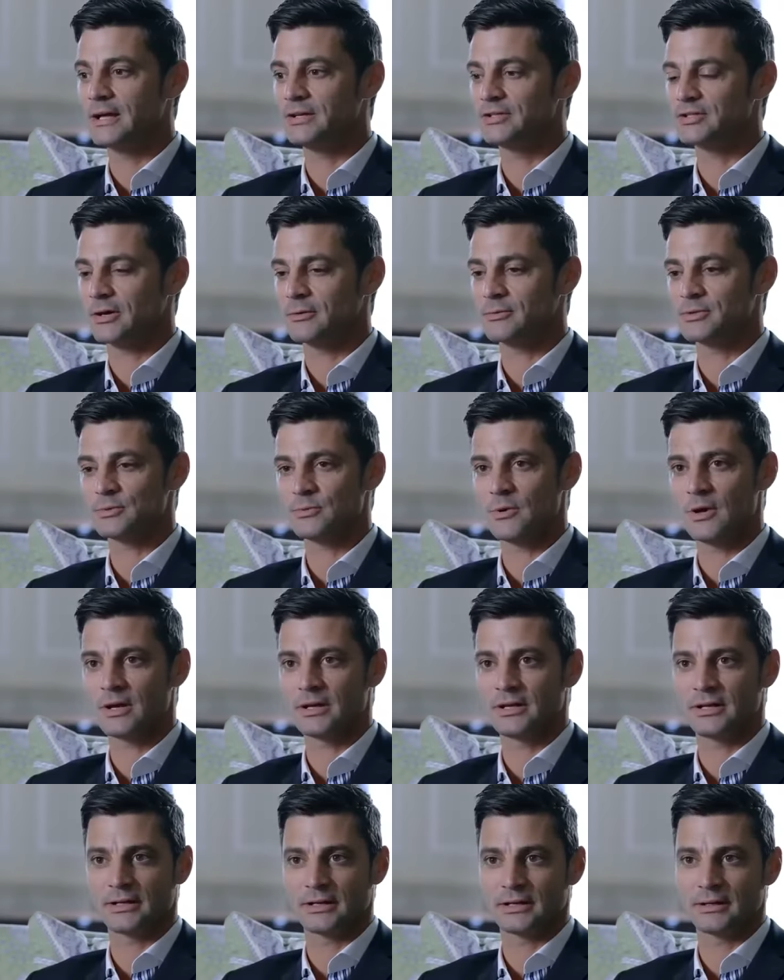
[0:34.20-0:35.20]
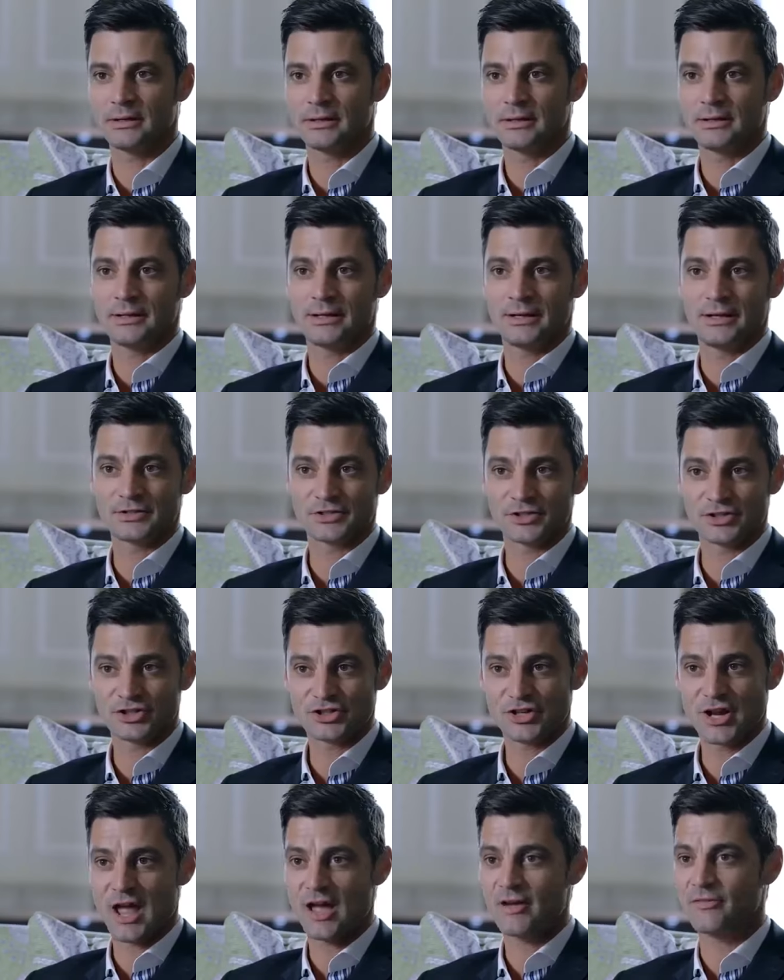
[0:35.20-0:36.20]
age, I was working as a
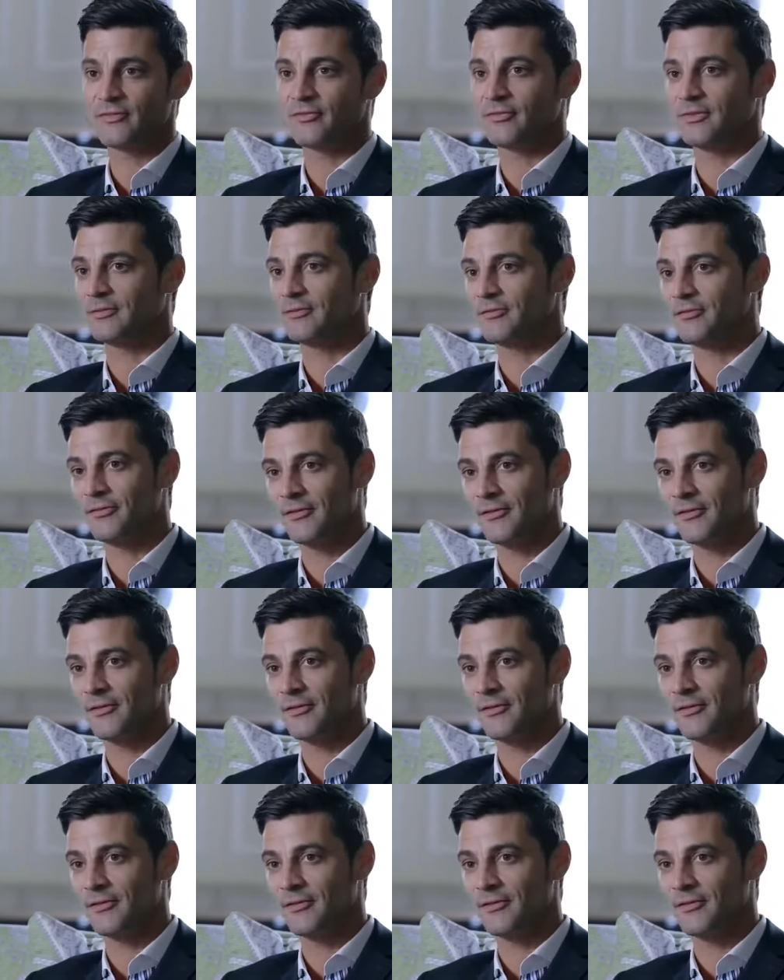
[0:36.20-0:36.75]
chef in